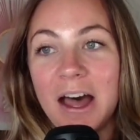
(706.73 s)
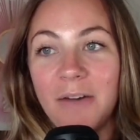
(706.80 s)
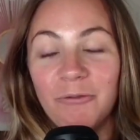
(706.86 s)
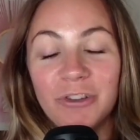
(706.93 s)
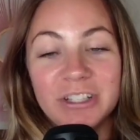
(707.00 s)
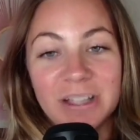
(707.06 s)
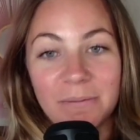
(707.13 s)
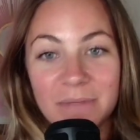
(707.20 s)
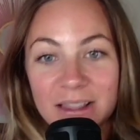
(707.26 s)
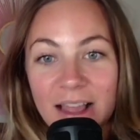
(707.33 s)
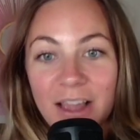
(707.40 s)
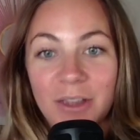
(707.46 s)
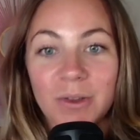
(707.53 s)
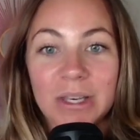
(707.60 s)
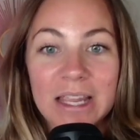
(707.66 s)
for something
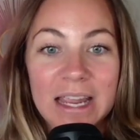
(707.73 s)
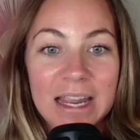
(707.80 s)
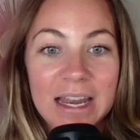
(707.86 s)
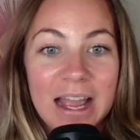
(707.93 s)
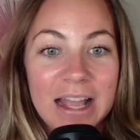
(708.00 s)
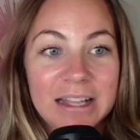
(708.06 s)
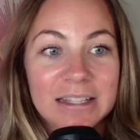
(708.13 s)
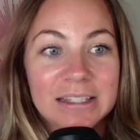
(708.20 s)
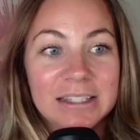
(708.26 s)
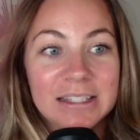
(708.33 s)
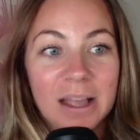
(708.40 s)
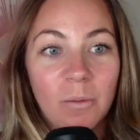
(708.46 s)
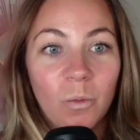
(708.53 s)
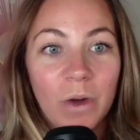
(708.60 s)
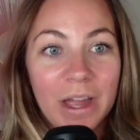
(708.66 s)
that you need, and
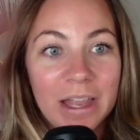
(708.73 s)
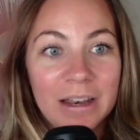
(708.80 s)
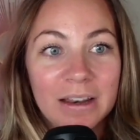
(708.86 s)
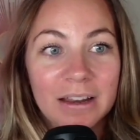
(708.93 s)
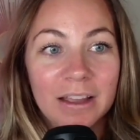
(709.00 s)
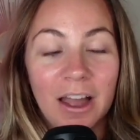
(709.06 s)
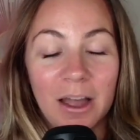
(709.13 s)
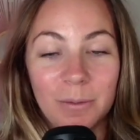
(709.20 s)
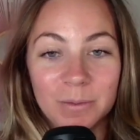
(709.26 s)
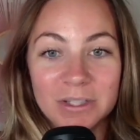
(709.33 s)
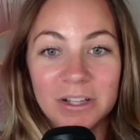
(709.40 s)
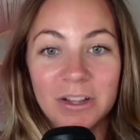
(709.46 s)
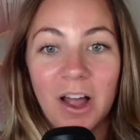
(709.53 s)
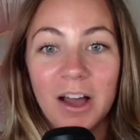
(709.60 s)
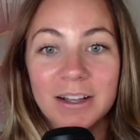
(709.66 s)
someone comes
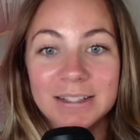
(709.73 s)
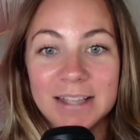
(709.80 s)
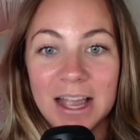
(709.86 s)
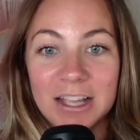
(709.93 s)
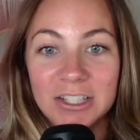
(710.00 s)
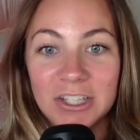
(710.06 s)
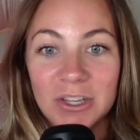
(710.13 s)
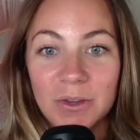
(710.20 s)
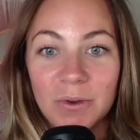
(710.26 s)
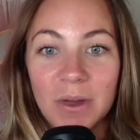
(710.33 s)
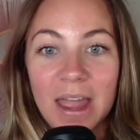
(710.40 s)
alongside you